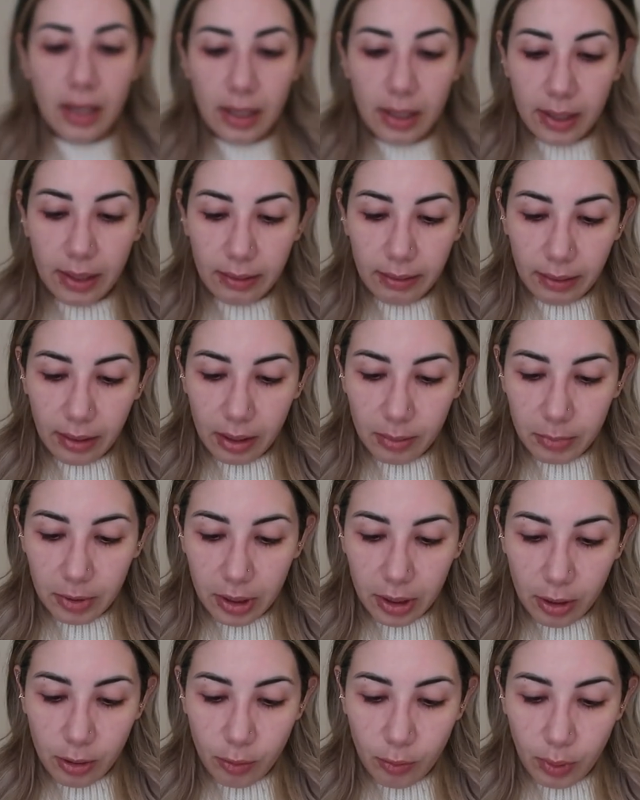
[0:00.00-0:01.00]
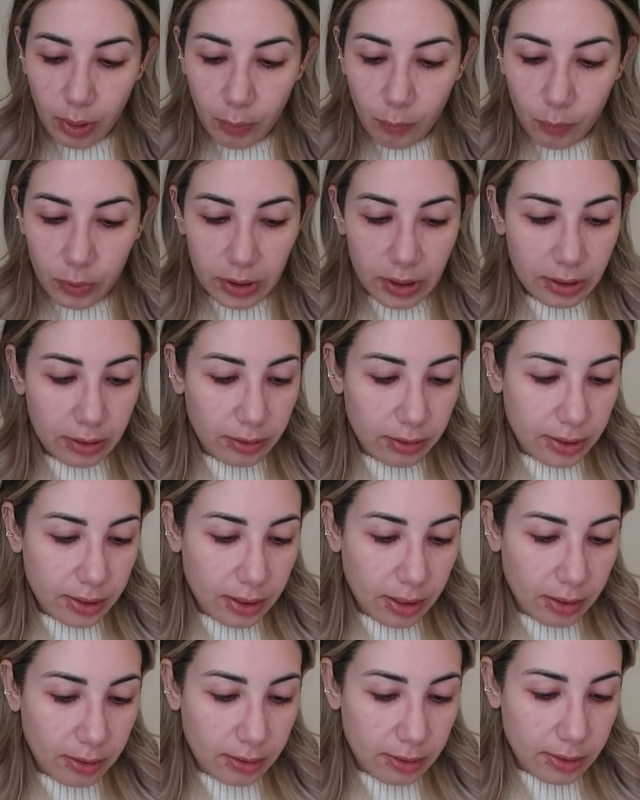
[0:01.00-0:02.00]
And I think I'm going to go in with either
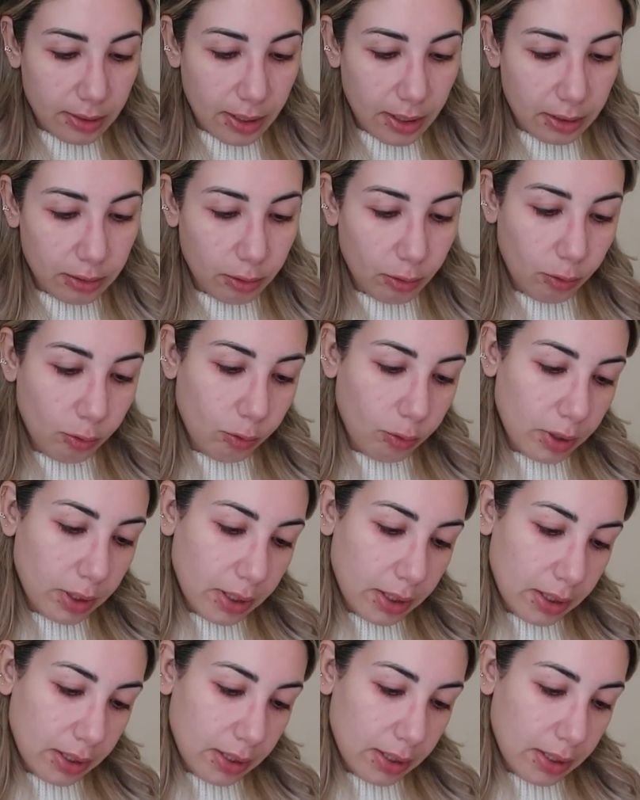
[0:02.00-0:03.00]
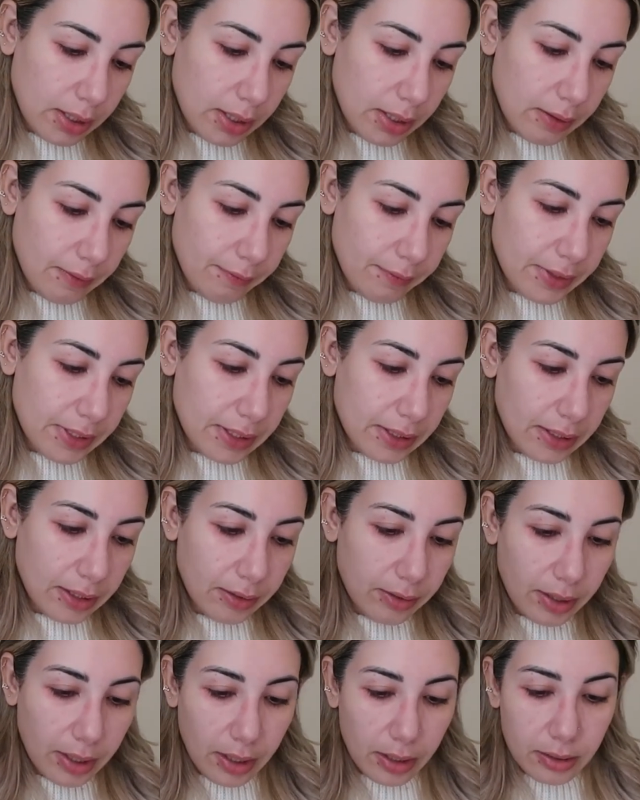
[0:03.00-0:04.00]
Sunset or
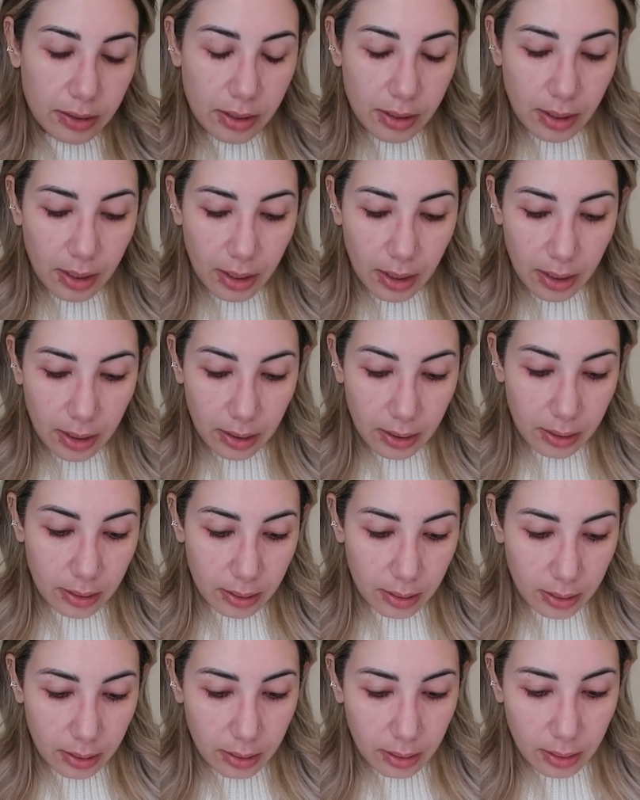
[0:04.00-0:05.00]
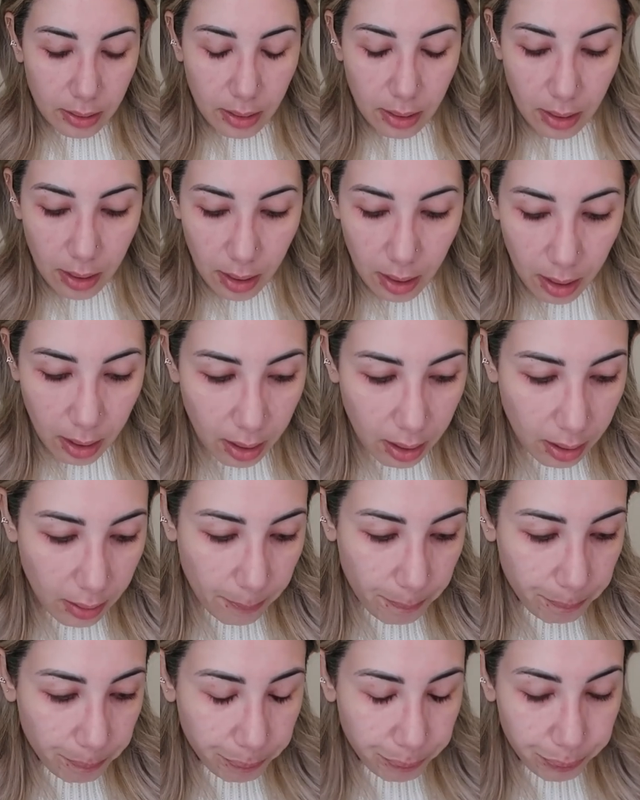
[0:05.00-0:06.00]
Wisteria today.
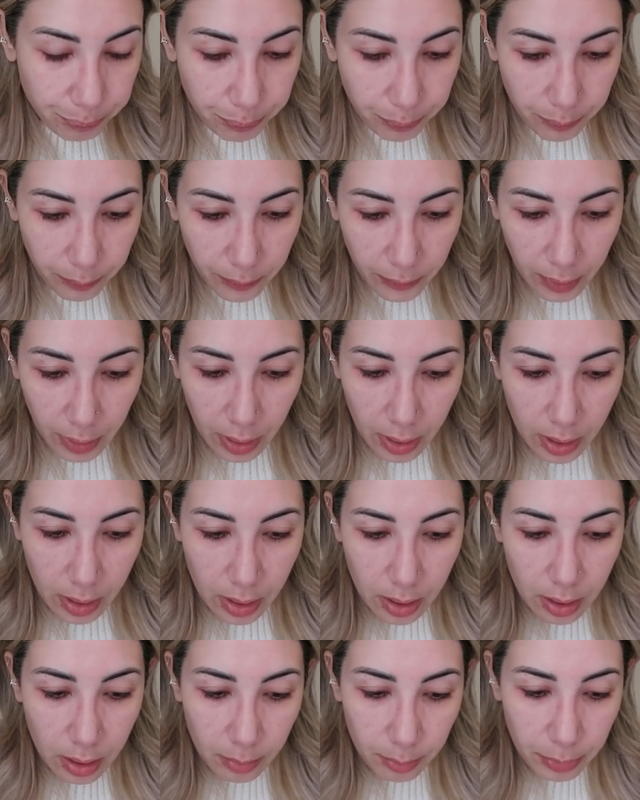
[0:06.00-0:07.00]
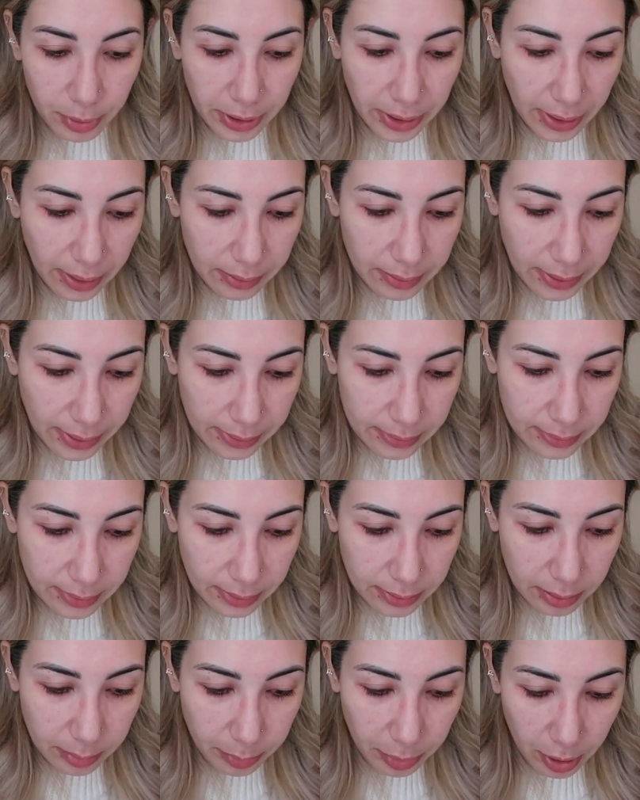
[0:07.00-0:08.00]
Um, oh yeah,
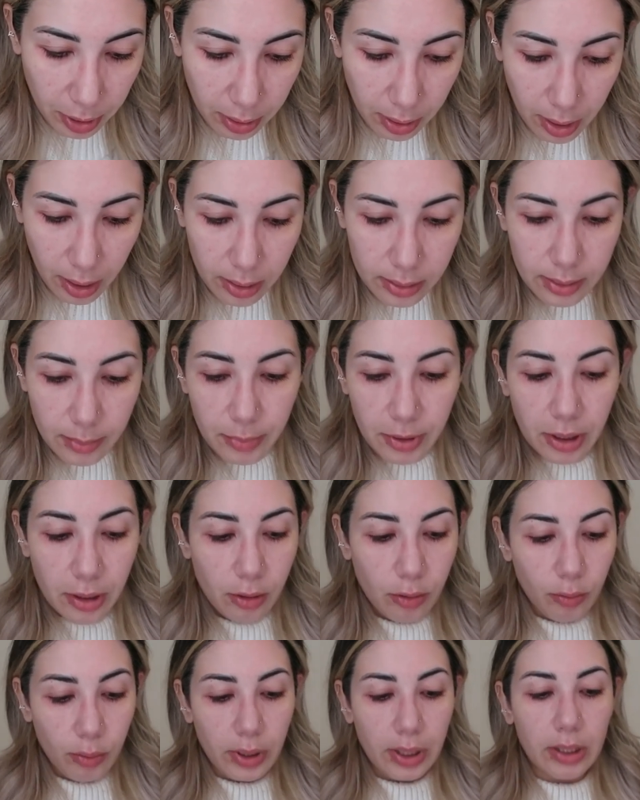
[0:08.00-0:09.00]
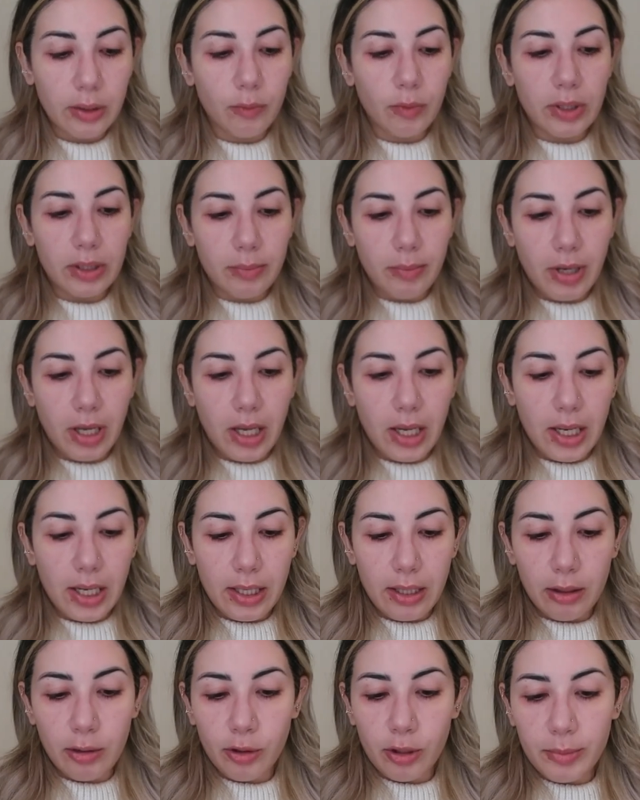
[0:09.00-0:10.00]
exciting products. I'm going to go in with
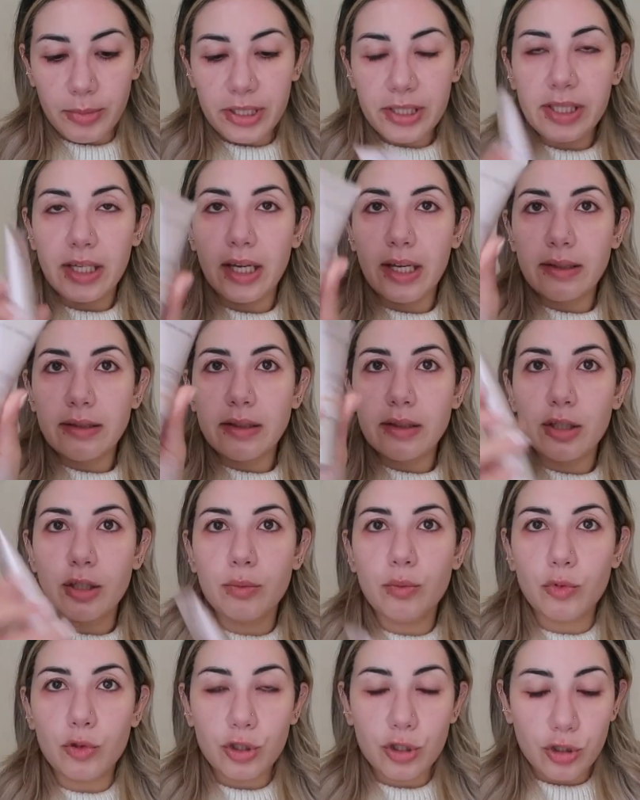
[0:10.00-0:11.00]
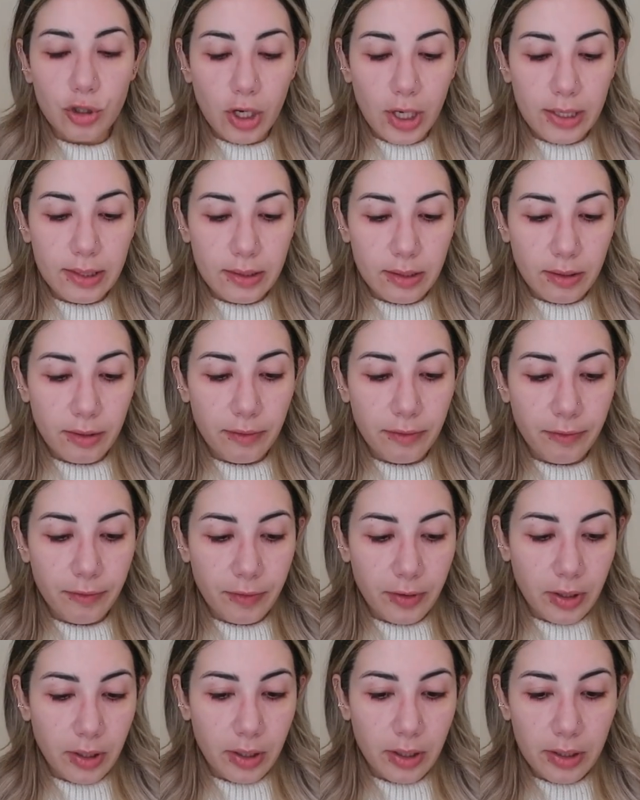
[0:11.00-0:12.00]
my Laura Mercier Tinted Moisturizer
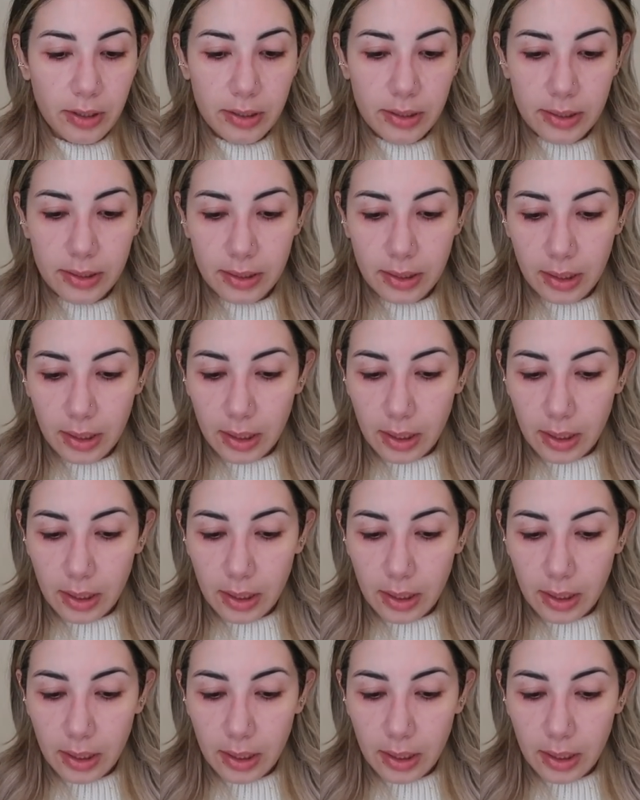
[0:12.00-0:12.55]
first.